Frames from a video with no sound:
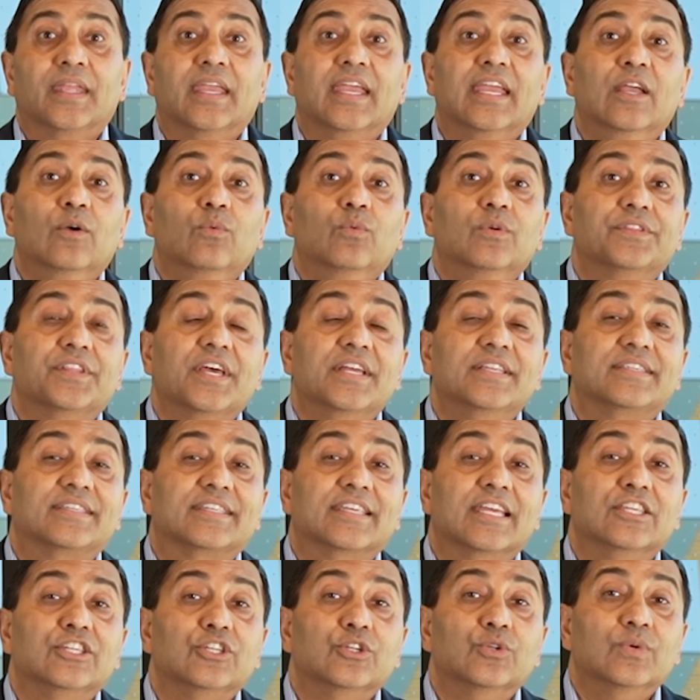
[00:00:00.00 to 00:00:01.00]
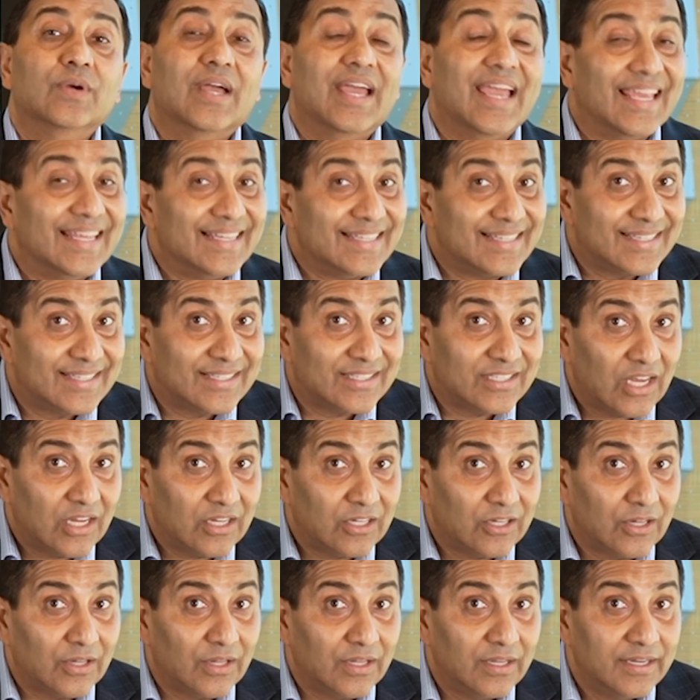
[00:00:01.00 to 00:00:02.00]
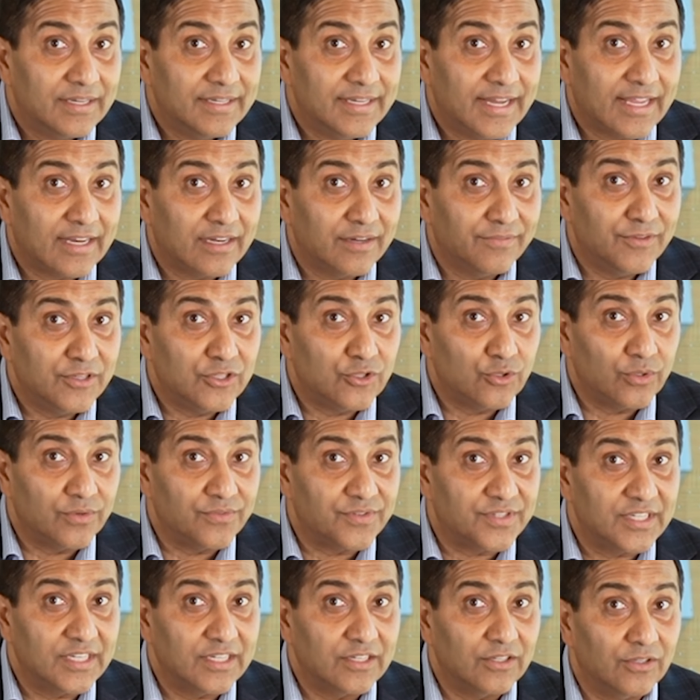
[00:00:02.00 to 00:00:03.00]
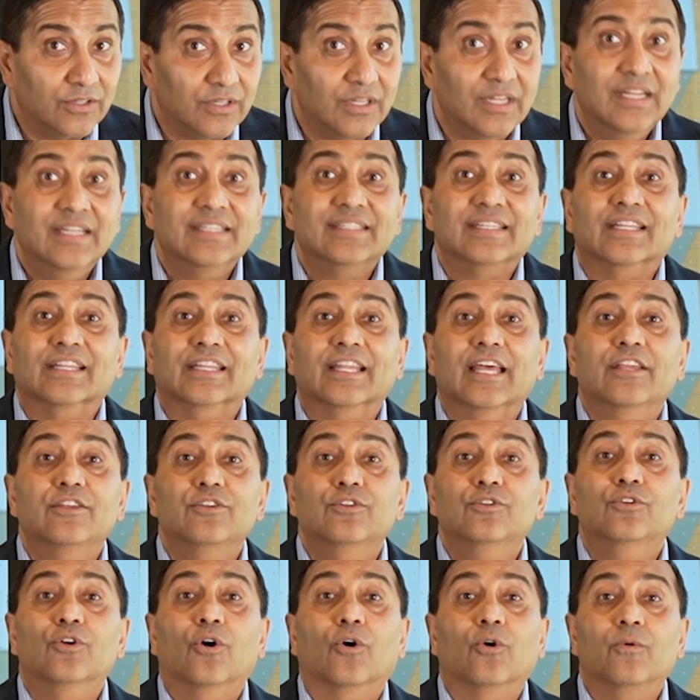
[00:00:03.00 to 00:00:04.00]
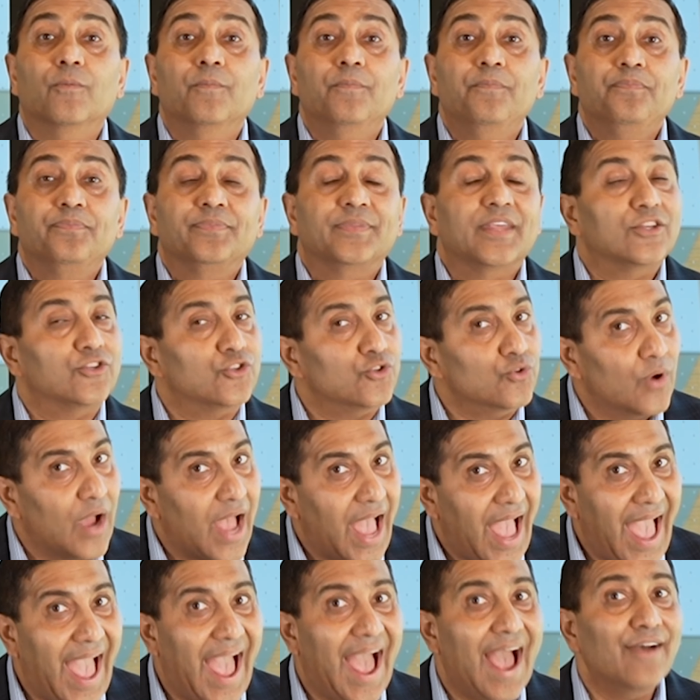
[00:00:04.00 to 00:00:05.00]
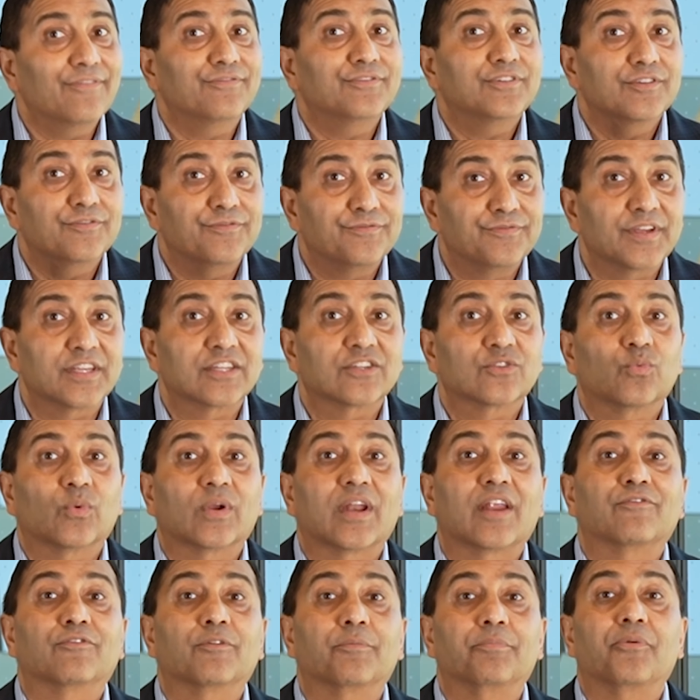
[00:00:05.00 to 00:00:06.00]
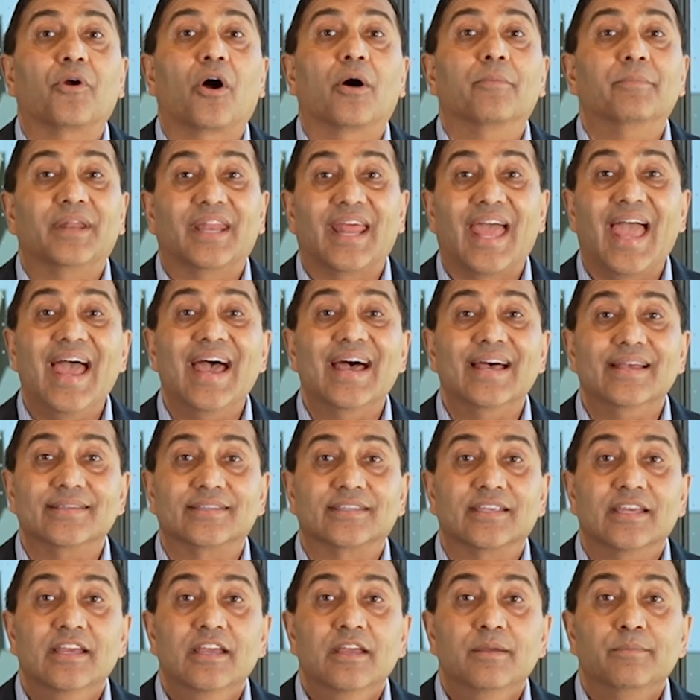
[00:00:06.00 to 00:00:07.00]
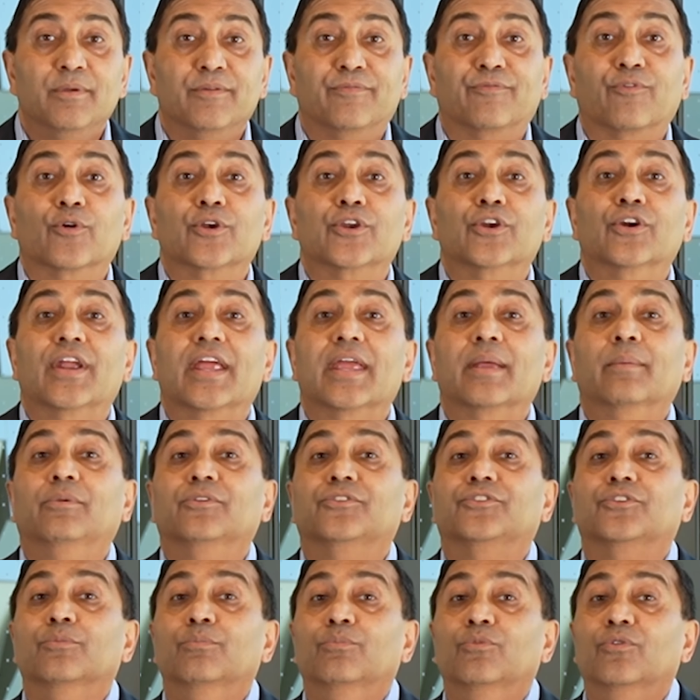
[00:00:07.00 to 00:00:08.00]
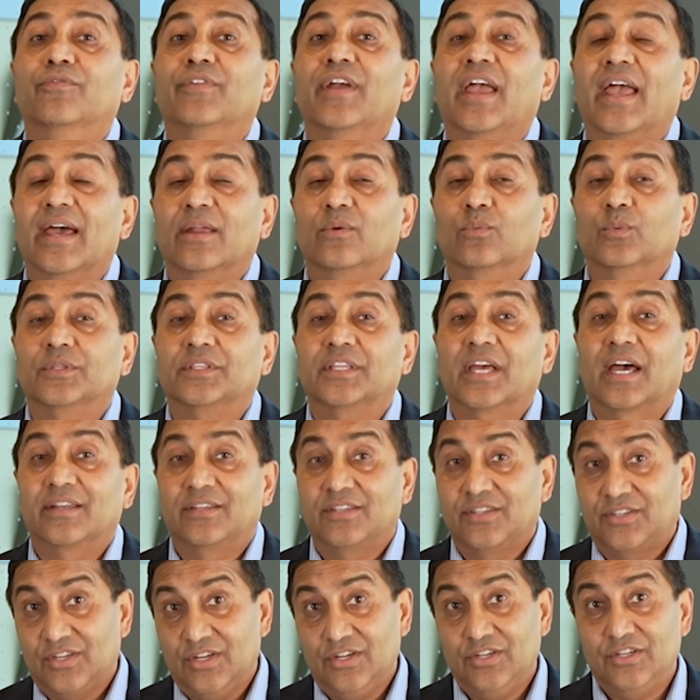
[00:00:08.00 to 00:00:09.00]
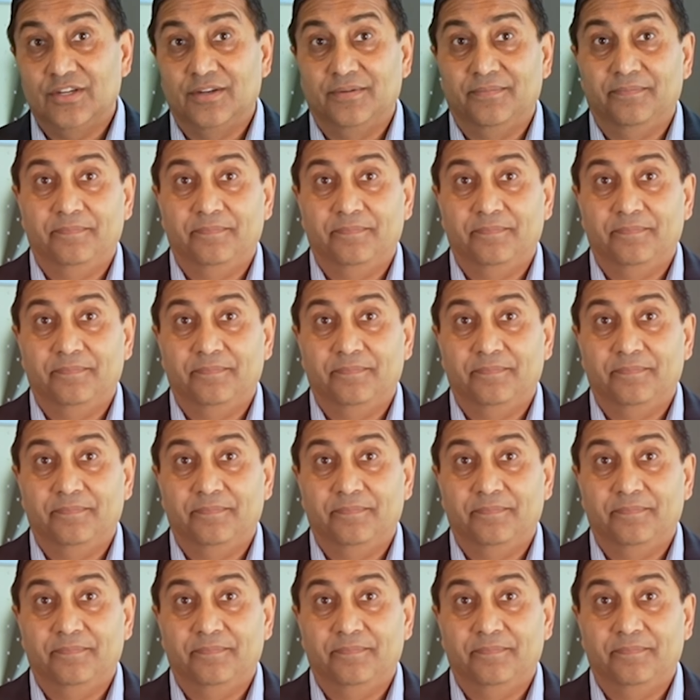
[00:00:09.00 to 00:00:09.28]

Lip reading: it will then send you a subtle negative intuitive signal to let you know that you have to fix whatever problem it has before you're able to move ahead with that decision.